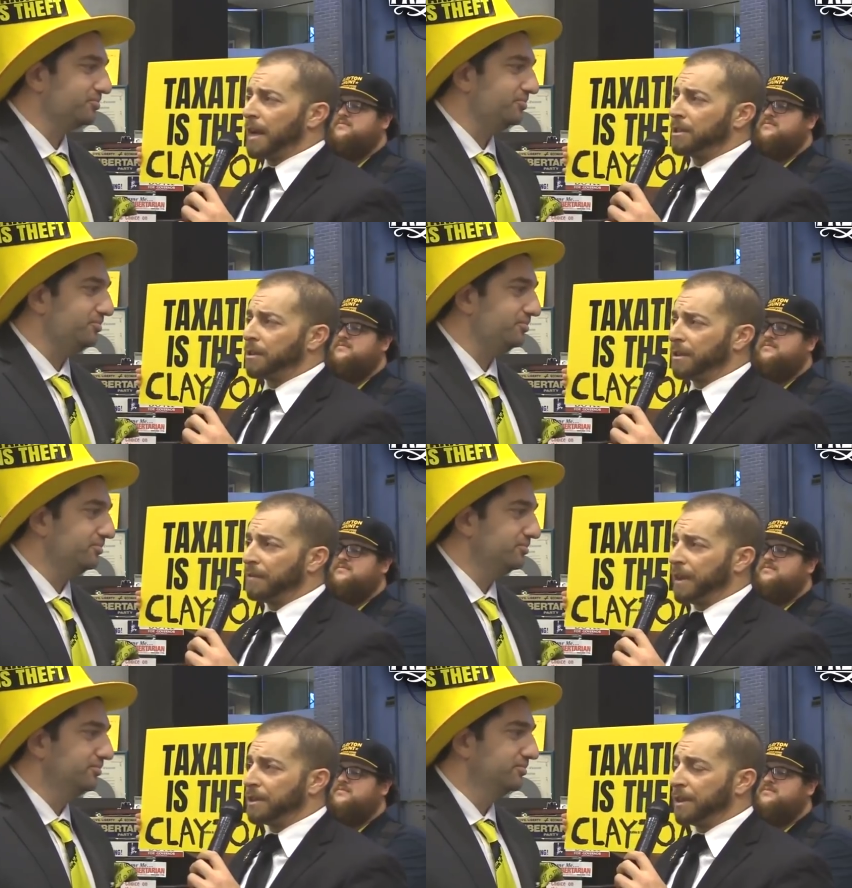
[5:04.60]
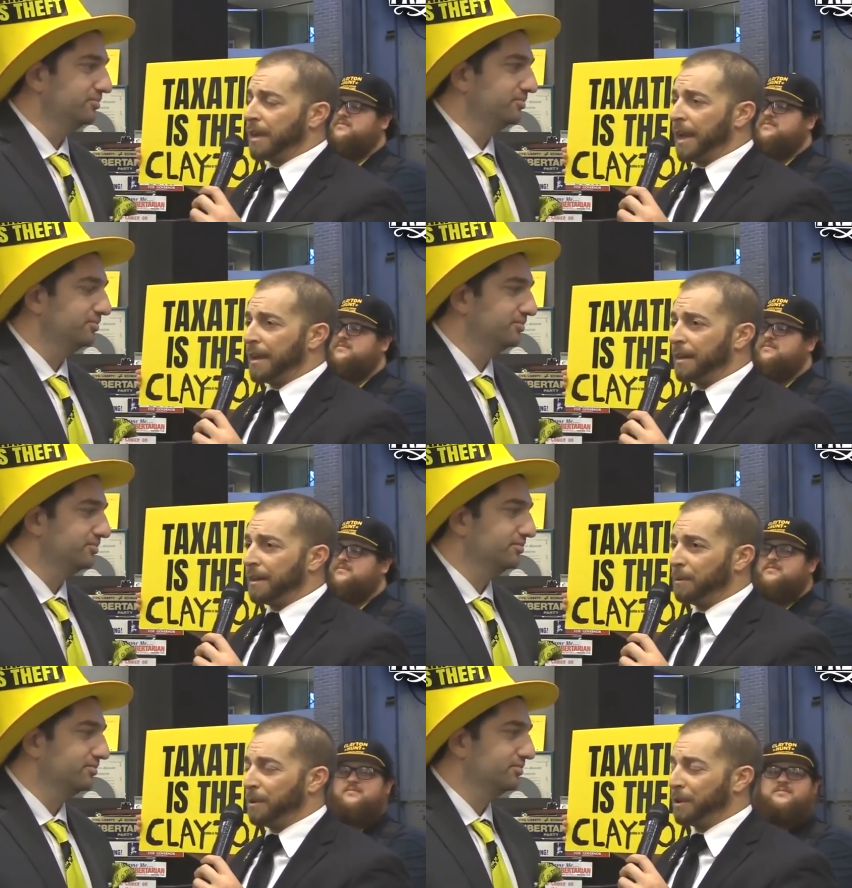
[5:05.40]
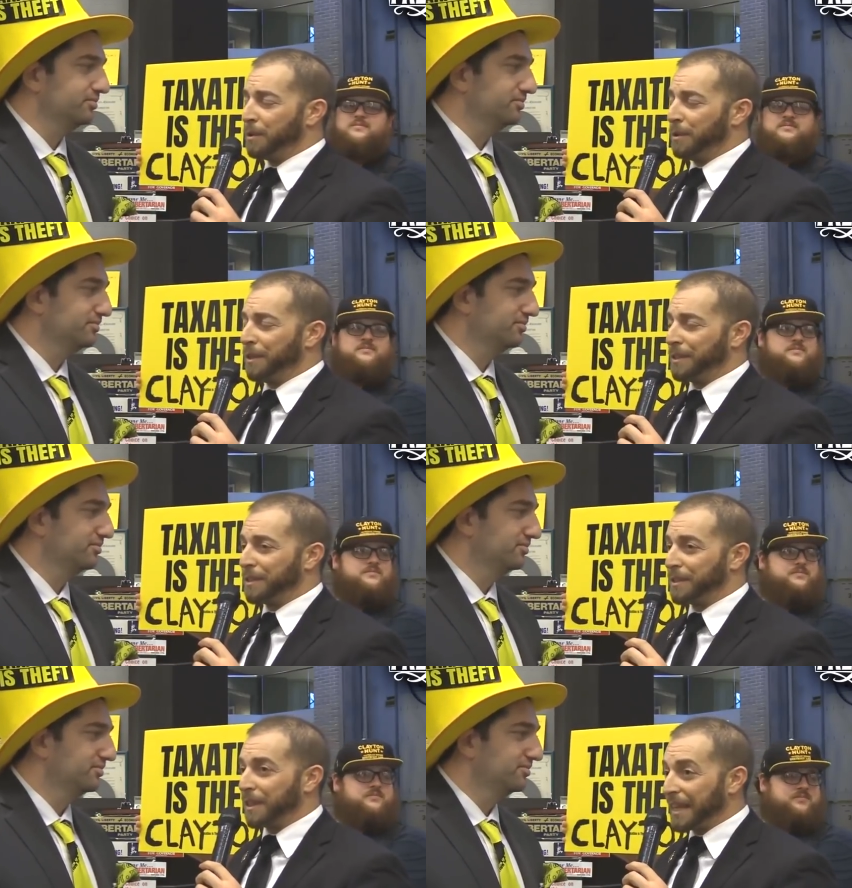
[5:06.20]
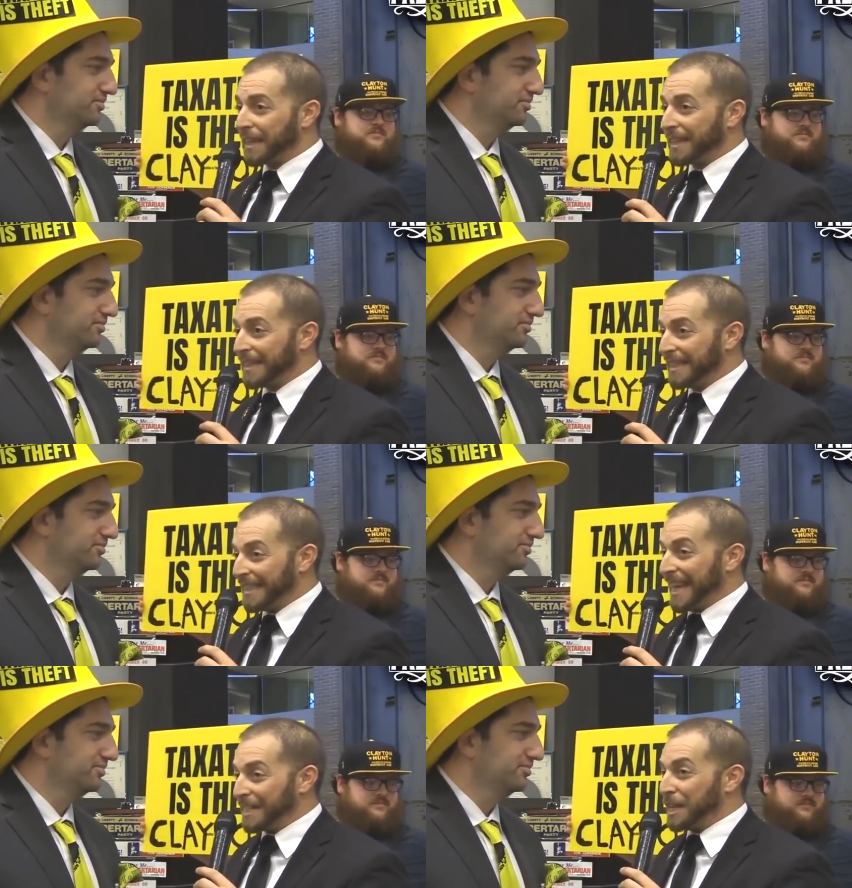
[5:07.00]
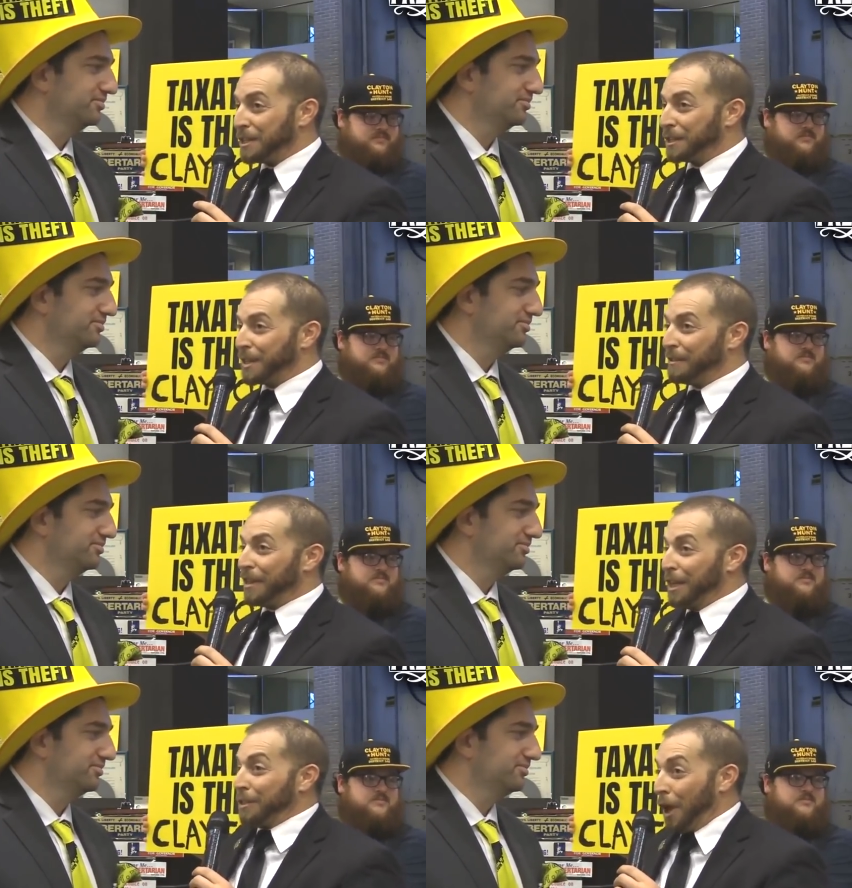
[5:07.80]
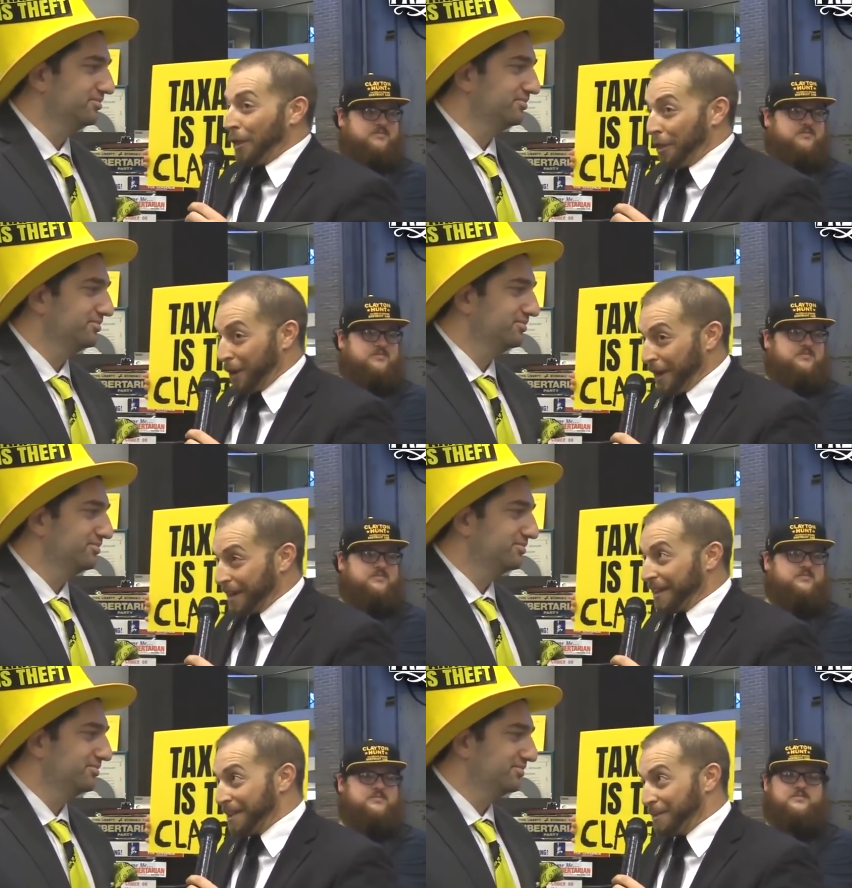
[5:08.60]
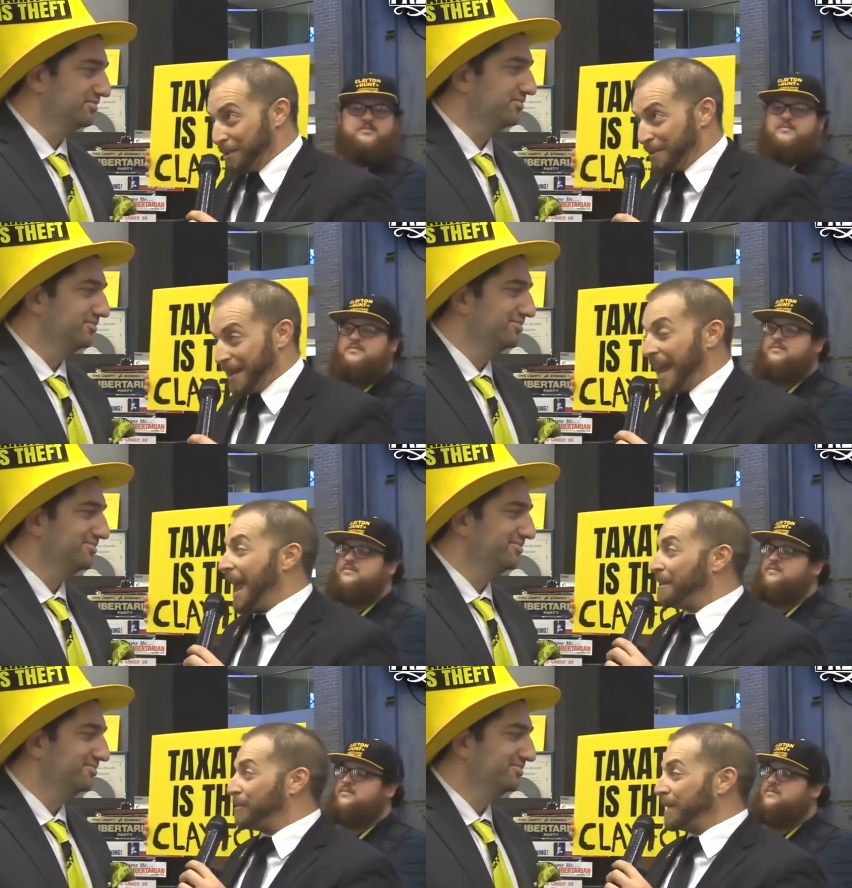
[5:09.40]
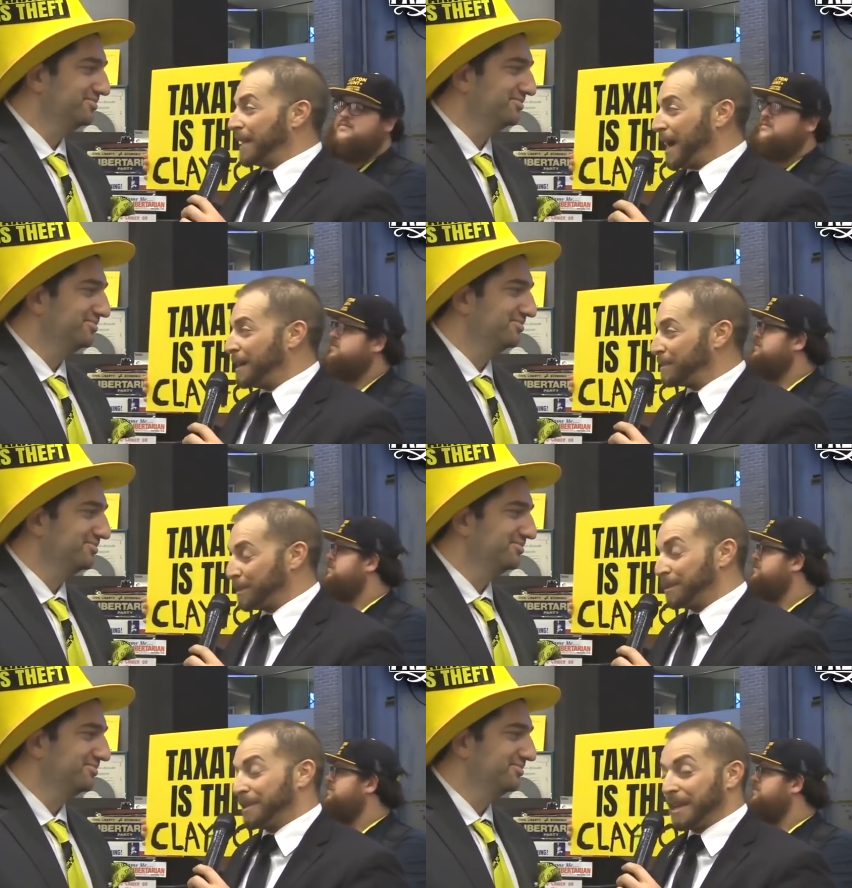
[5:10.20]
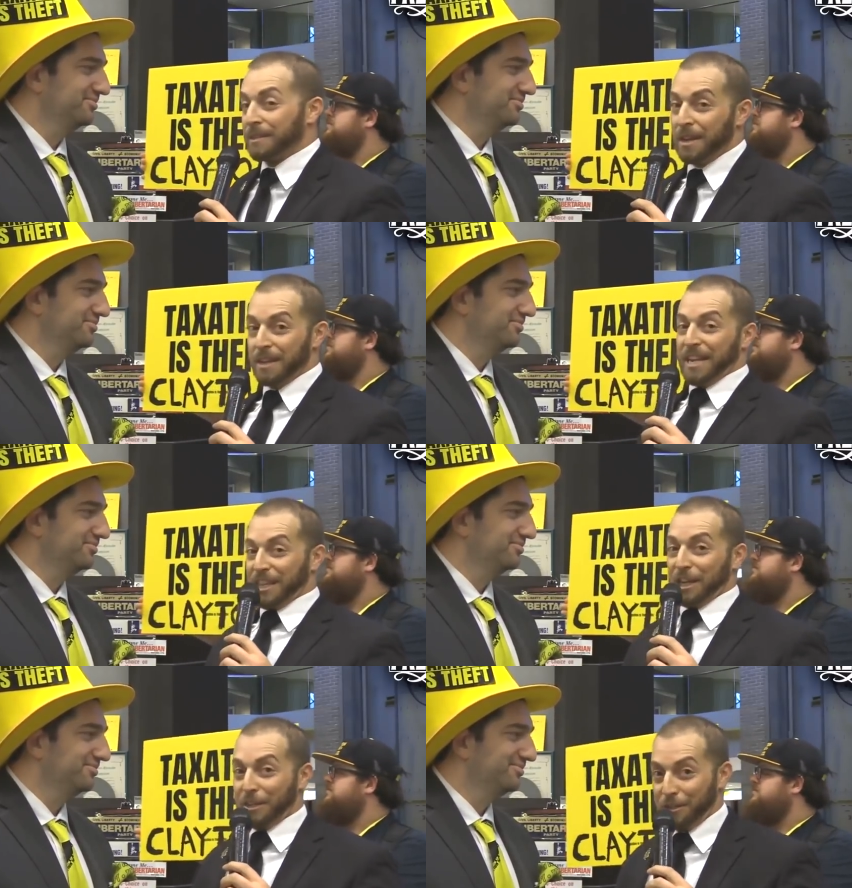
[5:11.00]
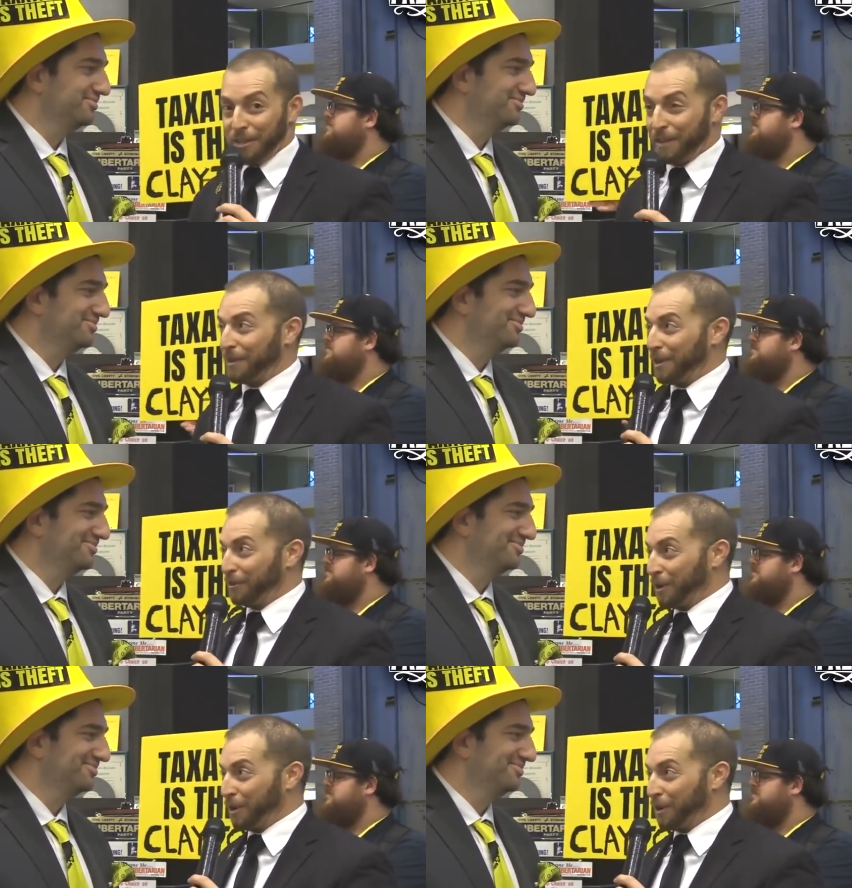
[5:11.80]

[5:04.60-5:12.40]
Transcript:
Speaker 1: national convention, and one of the cool things it's like taxation is theft is a thing in the movement. Every time someone says taxation is theft on the